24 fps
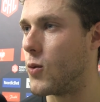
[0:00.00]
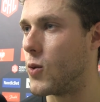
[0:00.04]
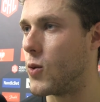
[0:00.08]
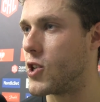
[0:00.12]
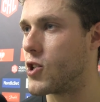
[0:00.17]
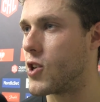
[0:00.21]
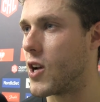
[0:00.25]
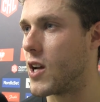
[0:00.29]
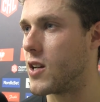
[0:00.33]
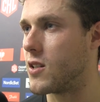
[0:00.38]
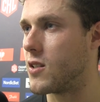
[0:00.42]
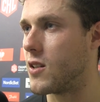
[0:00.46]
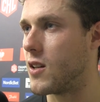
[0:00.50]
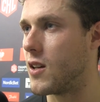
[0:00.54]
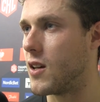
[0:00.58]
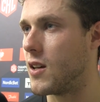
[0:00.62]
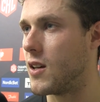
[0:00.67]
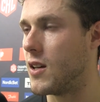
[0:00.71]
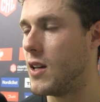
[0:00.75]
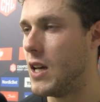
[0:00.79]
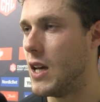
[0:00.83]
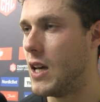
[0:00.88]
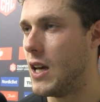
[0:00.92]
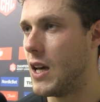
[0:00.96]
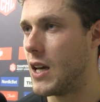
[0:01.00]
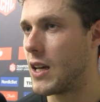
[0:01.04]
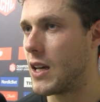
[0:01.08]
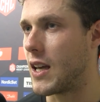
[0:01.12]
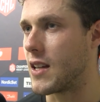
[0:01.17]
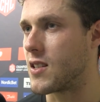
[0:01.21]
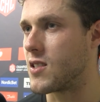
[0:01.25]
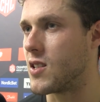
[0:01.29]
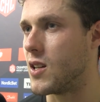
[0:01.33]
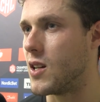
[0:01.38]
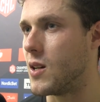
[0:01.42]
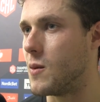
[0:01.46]
We tried to
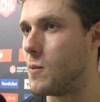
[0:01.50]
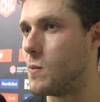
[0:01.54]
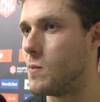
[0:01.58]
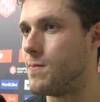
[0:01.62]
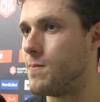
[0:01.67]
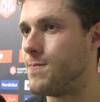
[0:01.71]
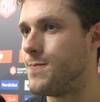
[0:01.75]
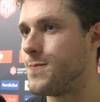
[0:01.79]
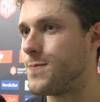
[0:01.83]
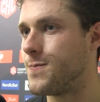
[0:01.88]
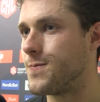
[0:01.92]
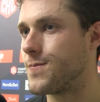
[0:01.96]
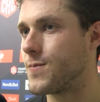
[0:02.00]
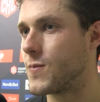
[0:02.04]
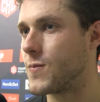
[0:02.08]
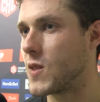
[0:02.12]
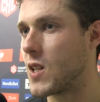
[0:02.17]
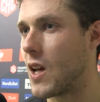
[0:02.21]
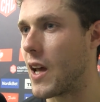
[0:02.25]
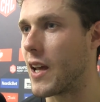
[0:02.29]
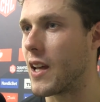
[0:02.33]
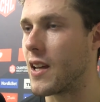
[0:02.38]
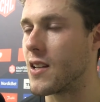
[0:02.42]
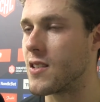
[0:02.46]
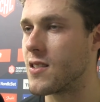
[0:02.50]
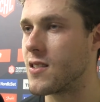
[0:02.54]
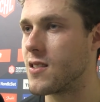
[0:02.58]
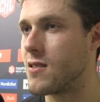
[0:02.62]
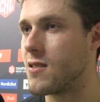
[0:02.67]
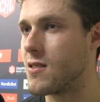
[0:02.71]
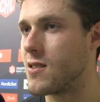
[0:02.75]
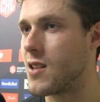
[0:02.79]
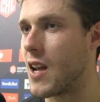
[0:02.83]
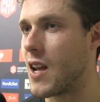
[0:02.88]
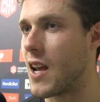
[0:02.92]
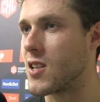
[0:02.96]
get some, I guess,
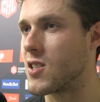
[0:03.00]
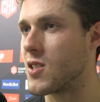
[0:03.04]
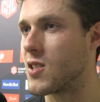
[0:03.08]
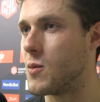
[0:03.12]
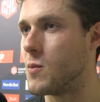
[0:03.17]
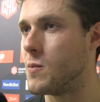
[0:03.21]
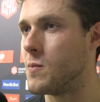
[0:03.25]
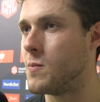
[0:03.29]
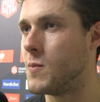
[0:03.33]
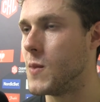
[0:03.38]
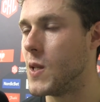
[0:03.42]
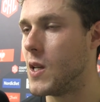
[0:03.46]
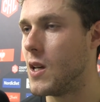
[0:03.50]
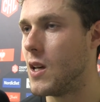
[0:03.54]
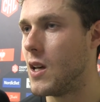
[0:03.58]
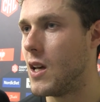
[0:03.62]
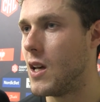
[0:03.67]
take some